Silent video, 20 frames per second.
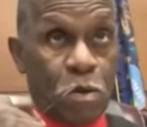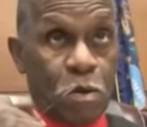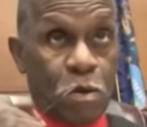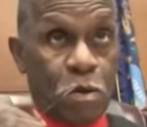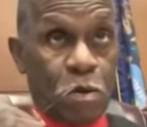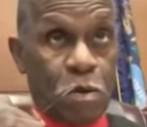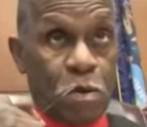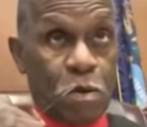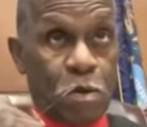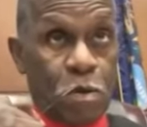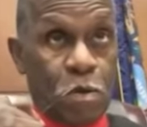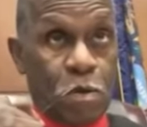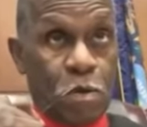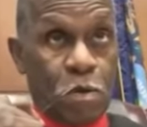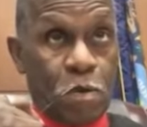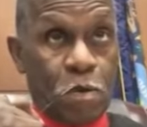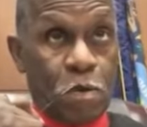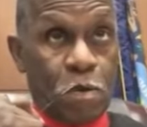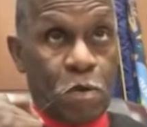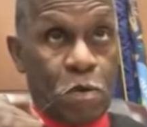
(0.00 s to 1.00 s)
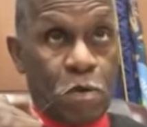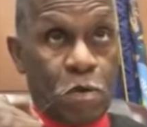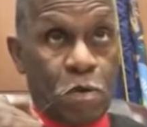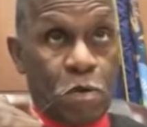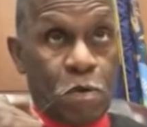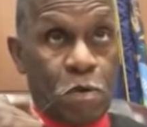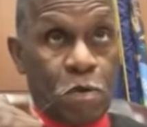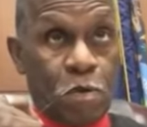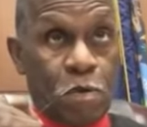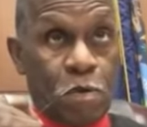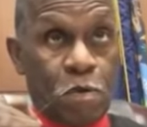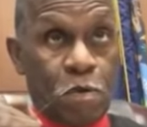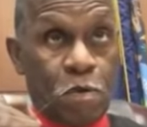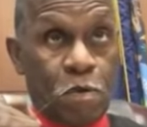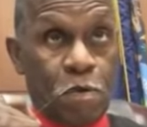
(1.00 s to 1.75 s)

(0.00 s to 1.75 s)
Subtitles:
[no speech]